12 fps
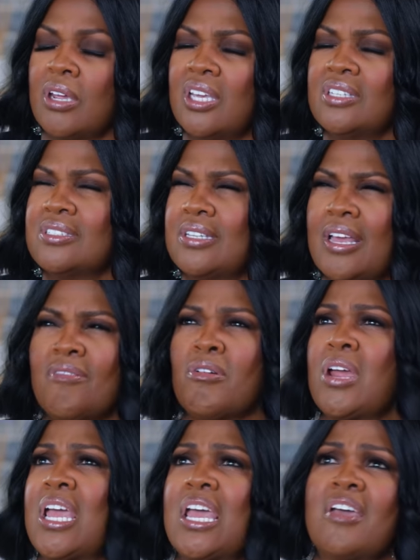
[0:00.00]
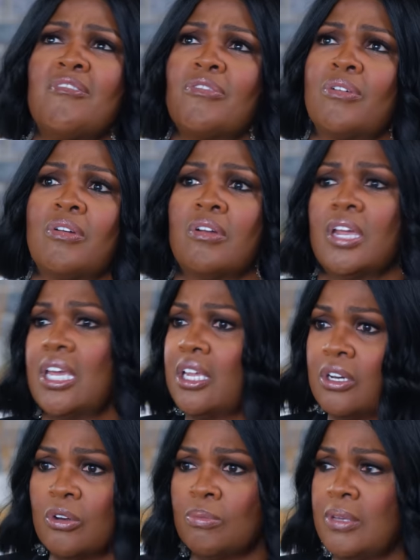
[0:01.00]
he's never ever
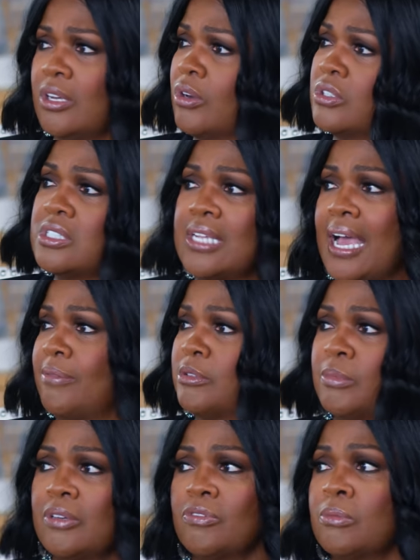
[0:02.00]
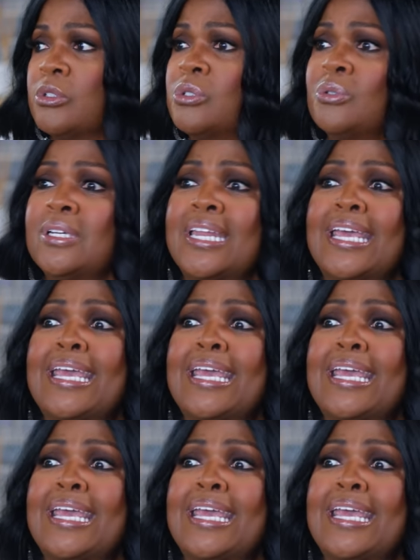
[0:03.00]
hindered me or stopped me from doing